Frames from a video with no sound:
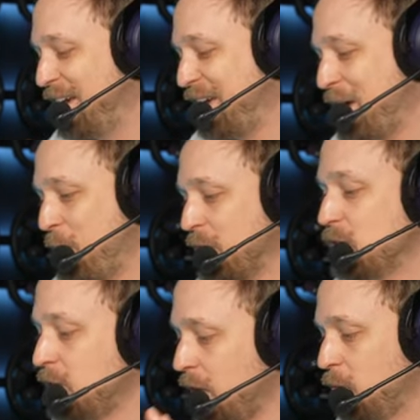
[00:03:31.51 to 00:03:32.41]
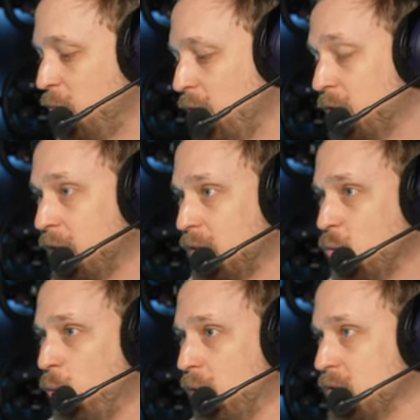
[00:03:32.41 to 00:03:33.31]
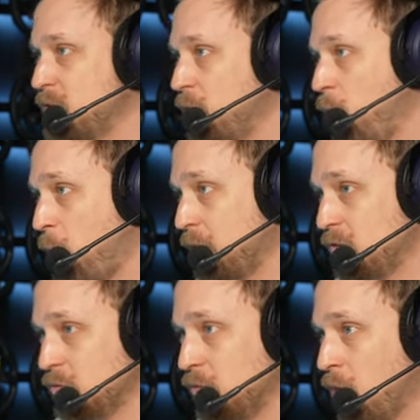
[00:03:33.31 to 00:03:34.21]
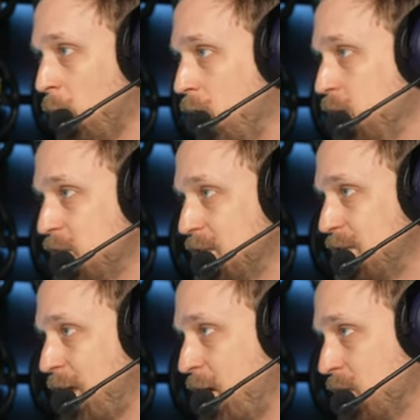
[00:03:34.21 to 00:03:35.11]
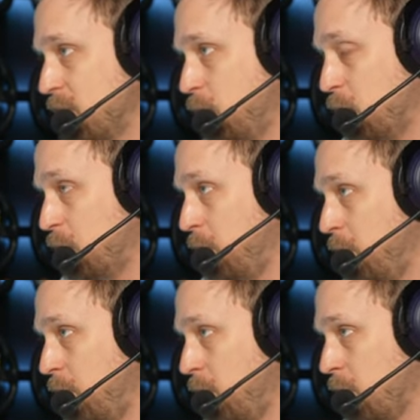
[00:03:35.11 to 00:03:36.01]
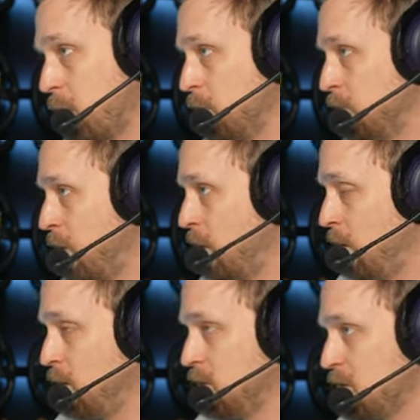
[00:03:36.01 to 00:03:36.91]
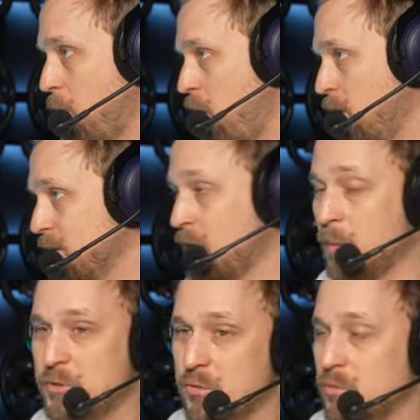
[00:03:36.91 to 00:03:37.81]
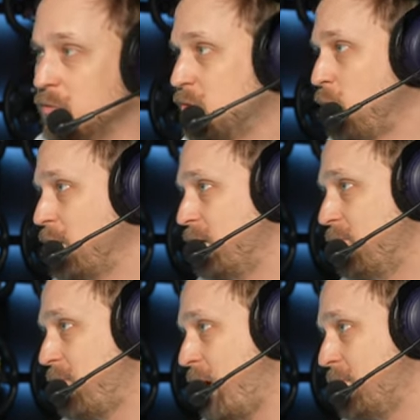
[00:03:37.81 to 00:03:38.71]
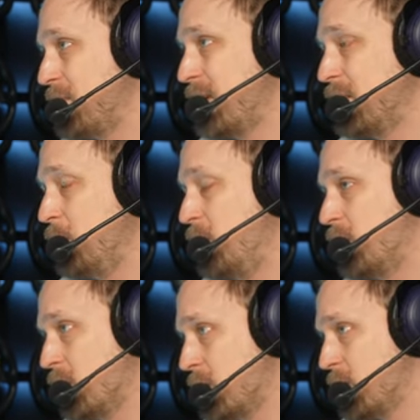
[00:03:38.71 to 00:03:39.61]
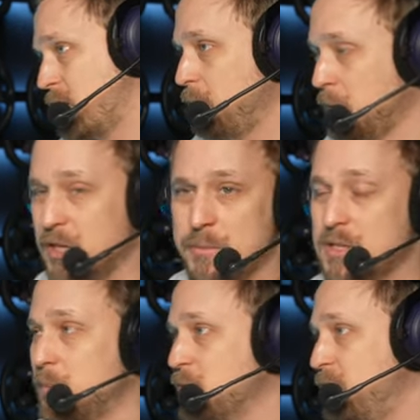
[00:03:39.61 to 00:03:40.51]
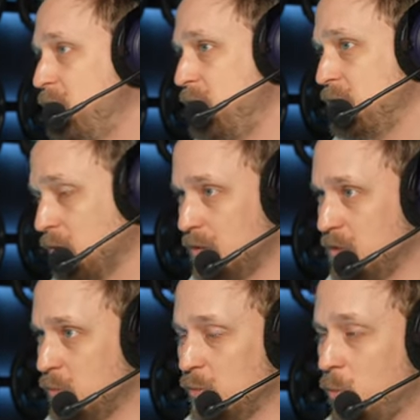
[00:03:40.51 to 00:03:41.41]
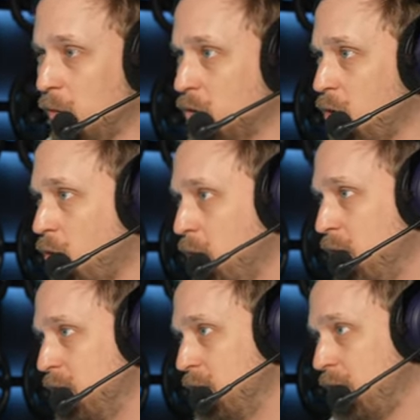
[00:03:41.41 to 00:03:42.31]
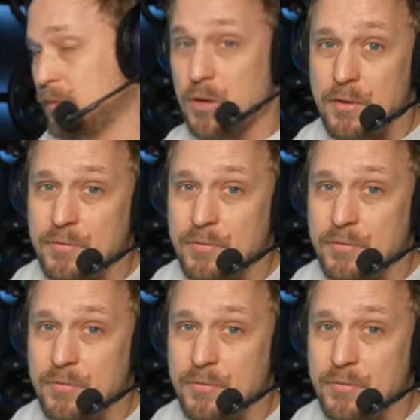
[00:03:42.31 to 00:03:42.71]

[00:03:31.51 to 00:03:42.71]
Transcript: uh, but today we're looking at the wheel. So we want to do normal. Size would be Small is up to 25 centimeters, medium is up to 50, so this is what we want to go. And if you have